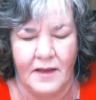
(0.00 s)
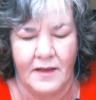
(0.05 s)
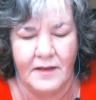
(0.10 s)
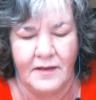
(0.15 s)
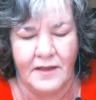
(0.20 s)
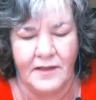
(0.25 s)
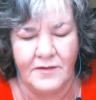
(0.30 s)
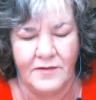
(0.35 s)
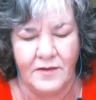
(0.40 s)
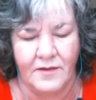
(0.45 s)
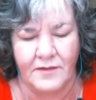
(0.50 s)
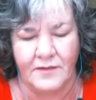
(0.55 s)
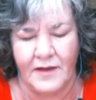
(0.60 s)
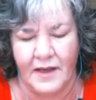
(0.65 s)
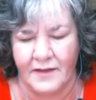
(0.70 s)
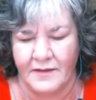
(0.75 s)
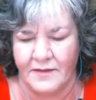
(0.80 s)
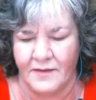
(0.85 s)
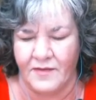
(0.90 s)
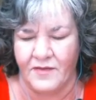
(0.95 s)
these are
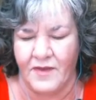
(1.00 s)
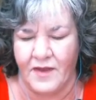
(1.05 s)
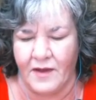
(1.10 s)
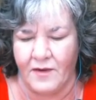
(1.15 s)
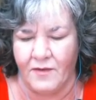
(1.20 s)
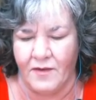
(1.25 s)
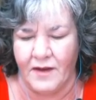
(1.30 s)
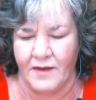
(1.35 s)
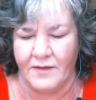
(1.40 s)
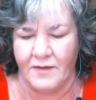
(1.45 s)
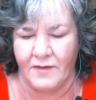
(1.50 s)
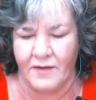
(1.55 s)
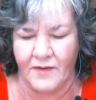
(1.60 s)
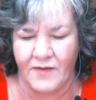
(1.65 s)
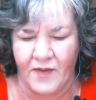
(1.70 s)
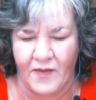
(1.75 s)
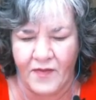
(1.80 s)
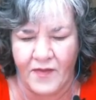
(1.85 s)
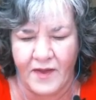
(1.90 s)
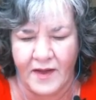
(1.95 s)
nice and thick, right? They're
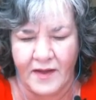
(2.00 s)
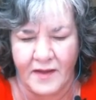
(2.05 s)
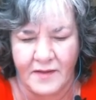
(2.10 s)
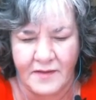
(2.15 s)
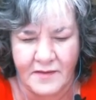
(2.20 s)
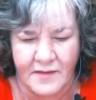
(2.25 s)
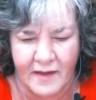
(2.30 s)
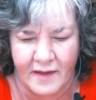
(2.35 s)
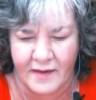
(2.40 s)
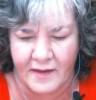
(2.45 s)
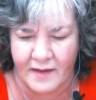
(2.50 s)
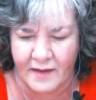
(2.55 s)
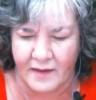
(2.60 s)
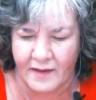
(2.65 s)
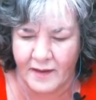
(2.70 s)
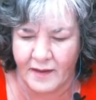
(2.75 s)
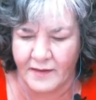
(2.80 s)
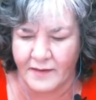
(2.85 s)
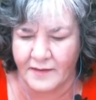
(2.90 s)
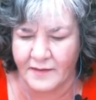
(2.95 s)
at the thickest setting.
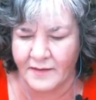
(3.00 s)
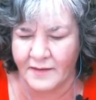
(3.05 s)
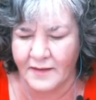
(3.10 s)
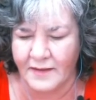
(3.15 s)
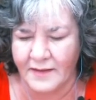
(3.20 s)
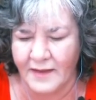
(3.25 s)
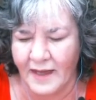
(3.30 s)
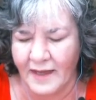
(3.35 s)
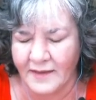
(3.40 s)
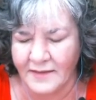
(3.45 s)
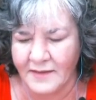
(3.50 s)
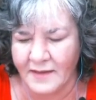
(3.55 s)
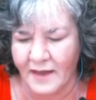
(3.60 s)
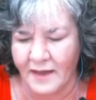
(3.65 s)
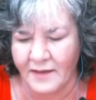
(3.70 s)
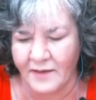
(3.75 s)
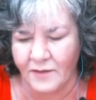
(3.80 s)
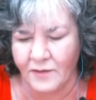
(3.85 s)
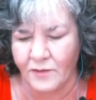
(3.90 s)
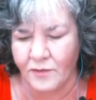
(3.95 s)
And that's
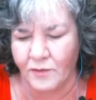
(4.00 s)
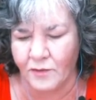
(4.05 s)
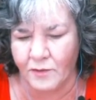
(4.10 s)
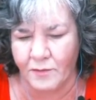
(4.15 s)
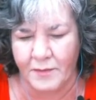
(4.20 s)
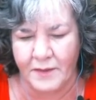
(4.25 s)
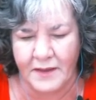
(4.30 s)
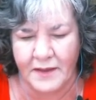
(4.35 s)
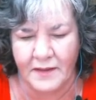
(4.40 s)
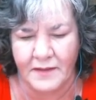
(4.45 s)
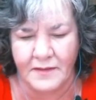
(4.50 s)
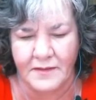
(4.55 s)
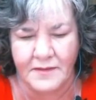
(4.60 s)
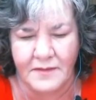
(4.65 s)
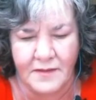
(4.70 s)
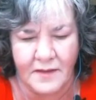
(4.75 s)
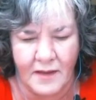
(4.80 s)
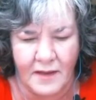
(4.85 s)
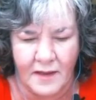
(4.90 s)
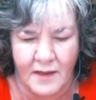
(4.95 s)
kind of cool
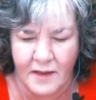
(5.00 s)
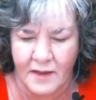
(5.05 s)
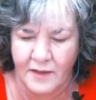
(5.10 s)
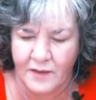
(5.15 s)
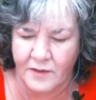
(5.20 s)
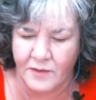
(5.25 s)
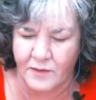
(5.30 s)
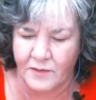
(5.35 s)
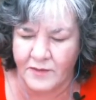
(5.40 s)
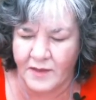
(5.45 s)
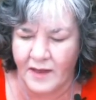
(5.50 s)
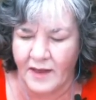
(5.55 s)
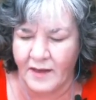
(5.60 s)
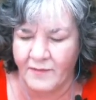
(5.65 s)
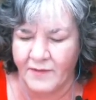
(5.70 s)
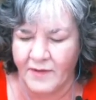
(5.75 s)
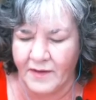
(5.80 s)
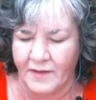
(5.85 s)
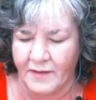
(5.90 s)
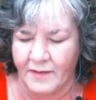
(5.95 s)
because, they
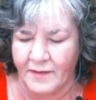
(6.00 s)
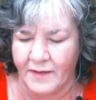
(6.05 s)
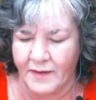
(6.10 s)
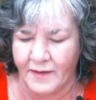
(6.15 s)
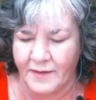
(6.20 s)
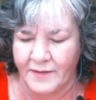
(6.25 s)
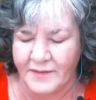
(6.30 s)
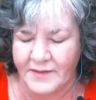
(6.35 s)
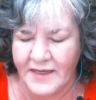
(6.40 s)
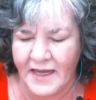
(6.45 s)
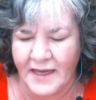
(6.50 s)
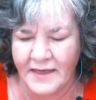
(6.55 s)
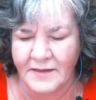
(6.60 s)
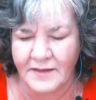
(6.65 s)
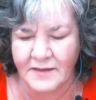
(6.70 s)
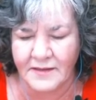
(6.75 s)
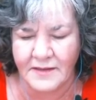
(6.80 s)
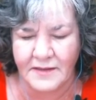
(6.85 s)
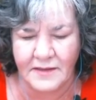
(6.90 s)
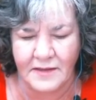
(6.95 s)
have a
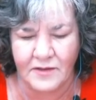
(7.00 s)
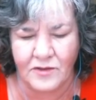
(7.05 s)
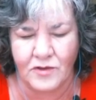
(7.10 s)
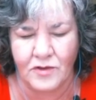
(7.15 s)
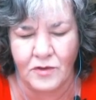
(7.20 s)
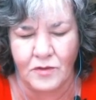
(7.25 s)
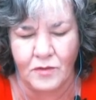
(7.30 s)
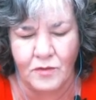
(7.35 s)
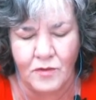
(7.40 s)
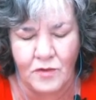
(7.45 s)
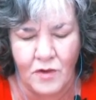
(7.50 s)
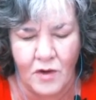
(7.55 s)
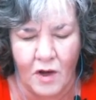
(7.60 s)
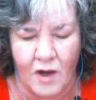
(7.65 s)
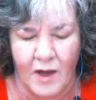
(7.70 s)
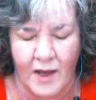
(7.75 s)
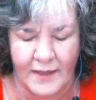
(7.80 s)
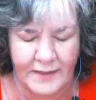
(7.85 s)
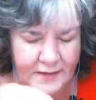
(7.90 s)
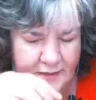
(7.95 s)
tendency to
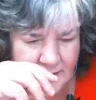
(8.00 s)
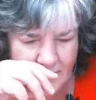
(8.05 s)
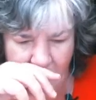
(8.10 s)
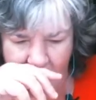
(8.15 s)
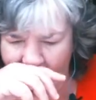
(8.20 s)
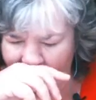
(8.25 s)
not